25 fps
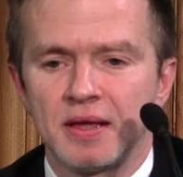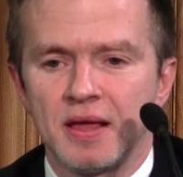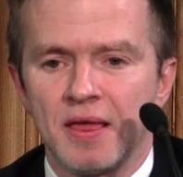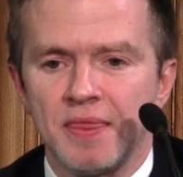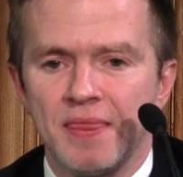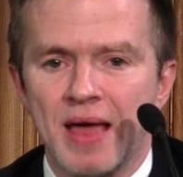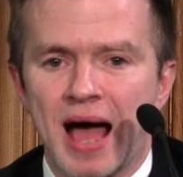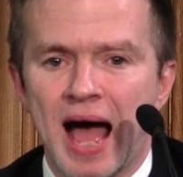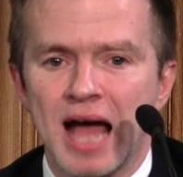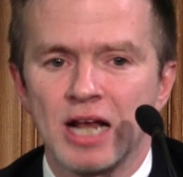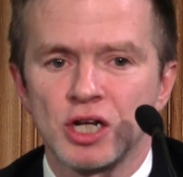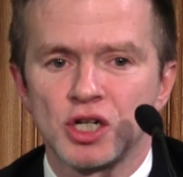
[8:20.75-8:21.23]

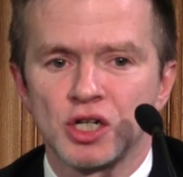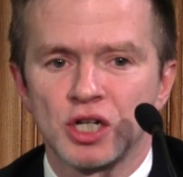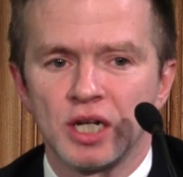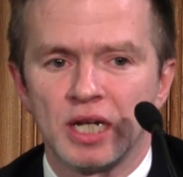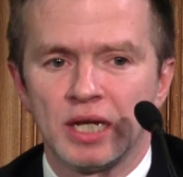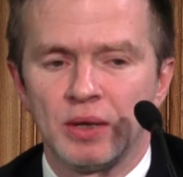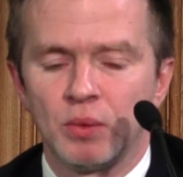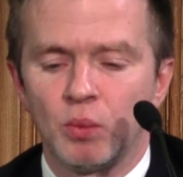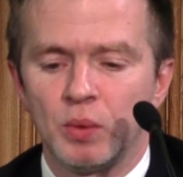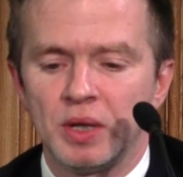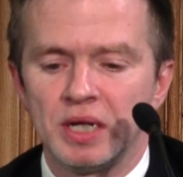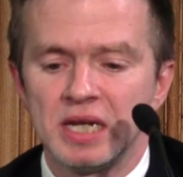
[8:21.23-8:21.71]
that
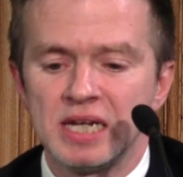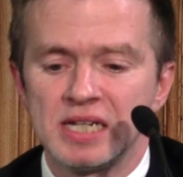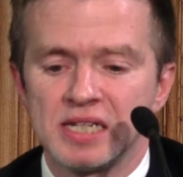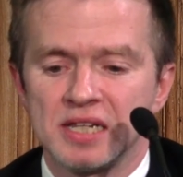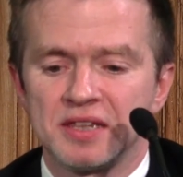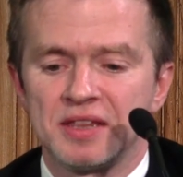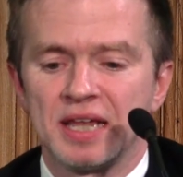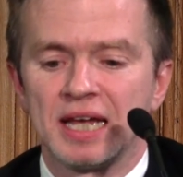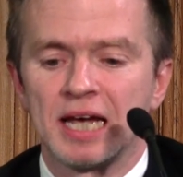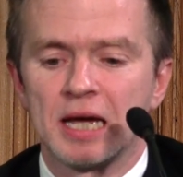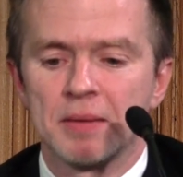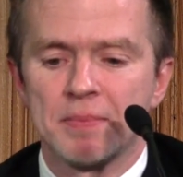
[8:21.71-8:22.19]
actually we need to
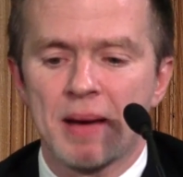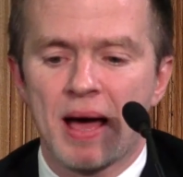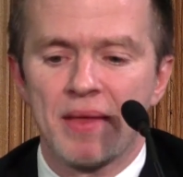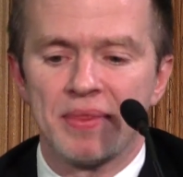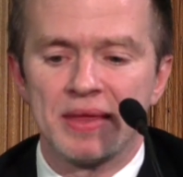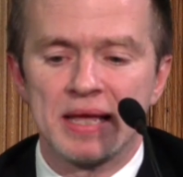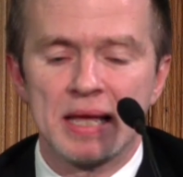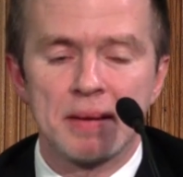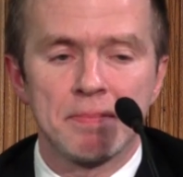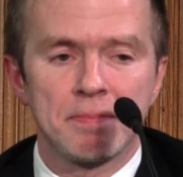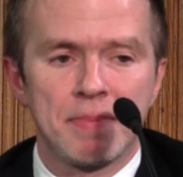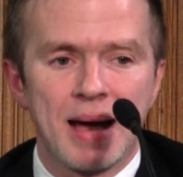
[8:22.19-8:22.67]
think about
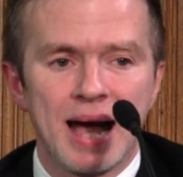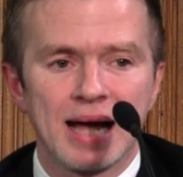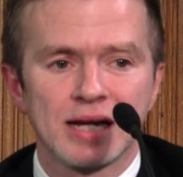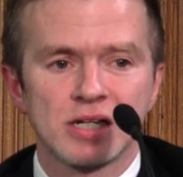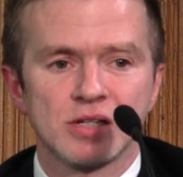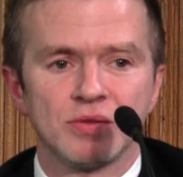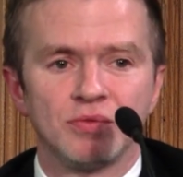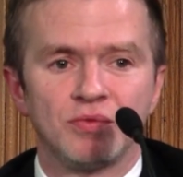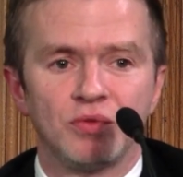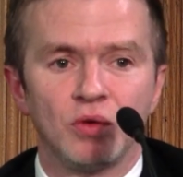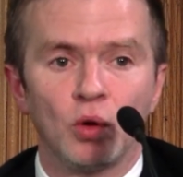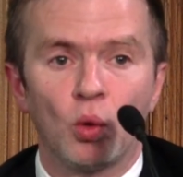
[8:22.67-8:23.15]
the impact
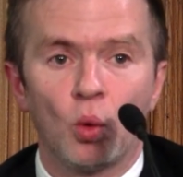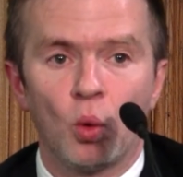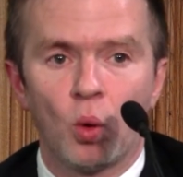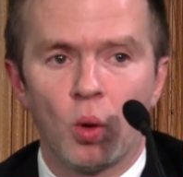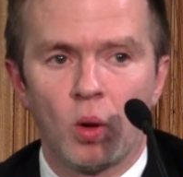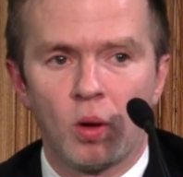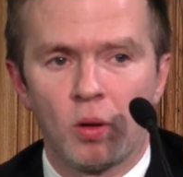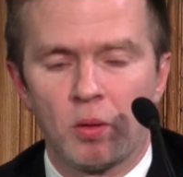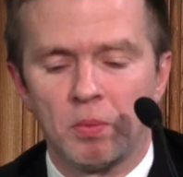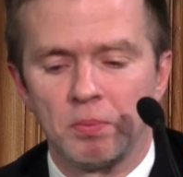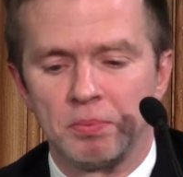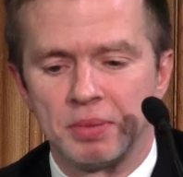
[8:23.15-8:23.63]
of
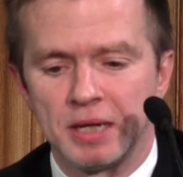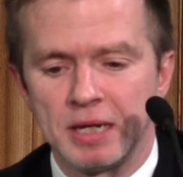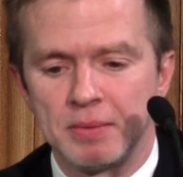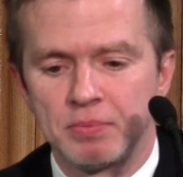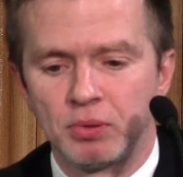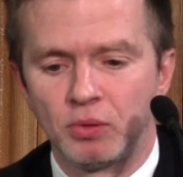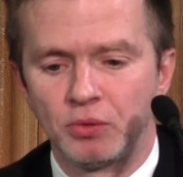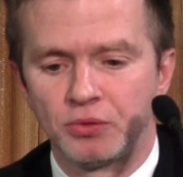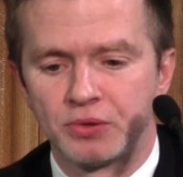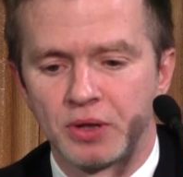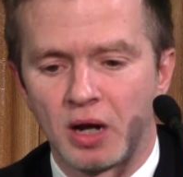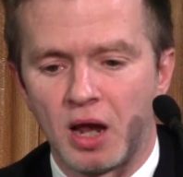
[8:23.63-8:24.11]
law on
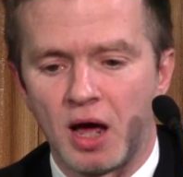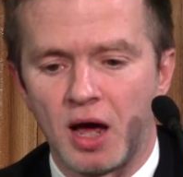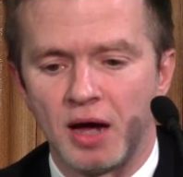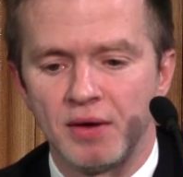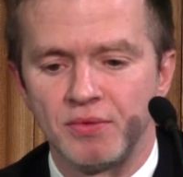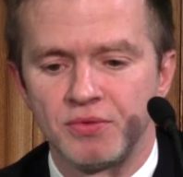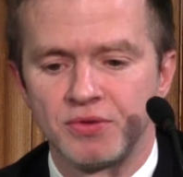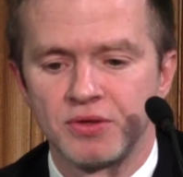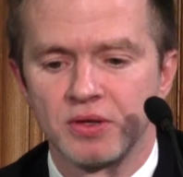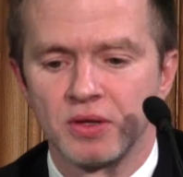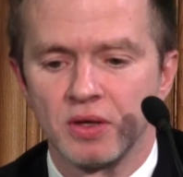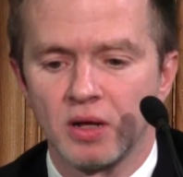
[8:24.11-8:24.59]
people's
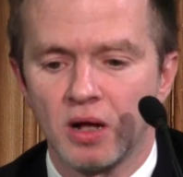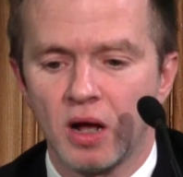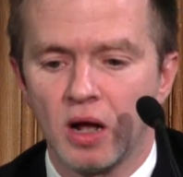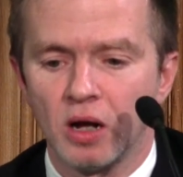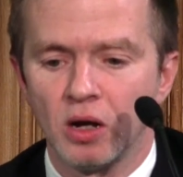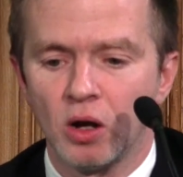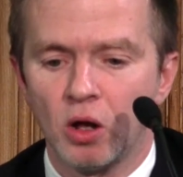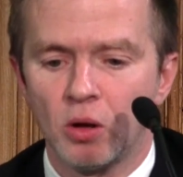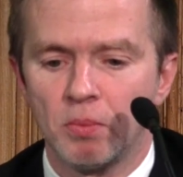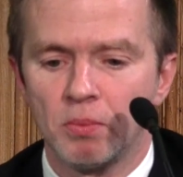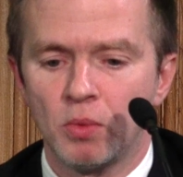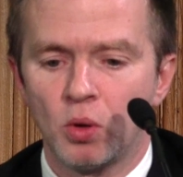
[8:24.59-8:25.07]
lives a
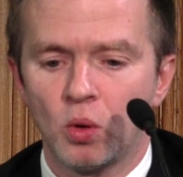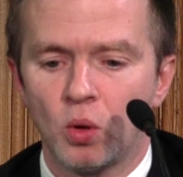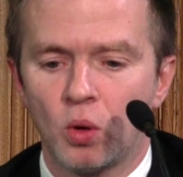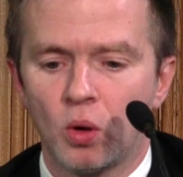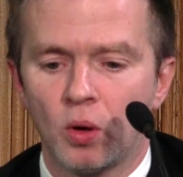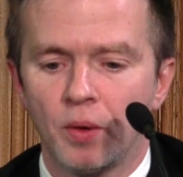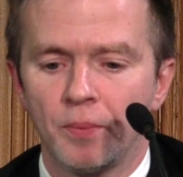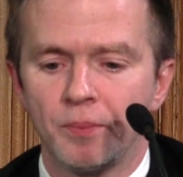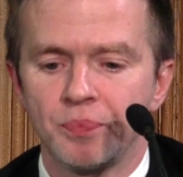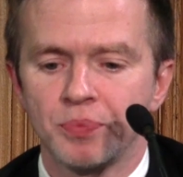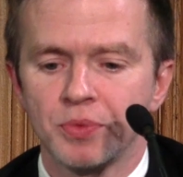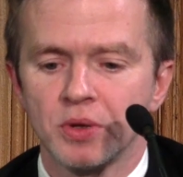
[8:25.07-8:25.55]
lot
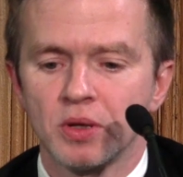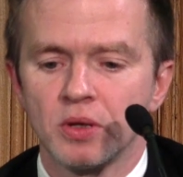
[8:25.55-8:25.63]
more.